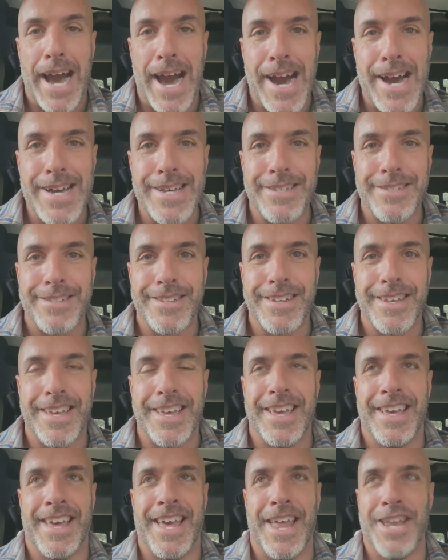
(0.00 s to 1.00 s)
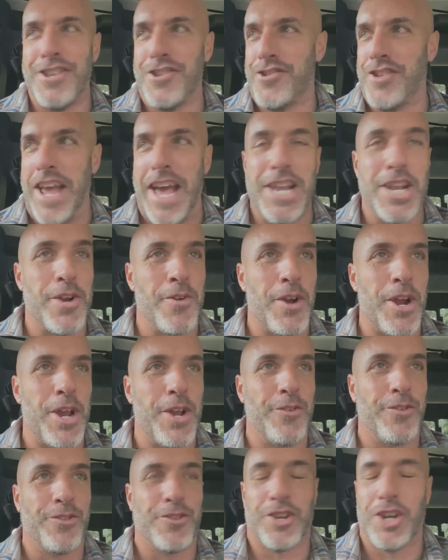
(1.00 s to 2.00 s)
eyes and
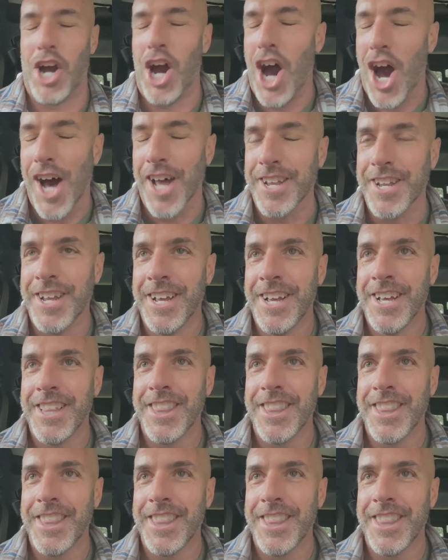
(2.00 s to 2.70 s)
January was gone,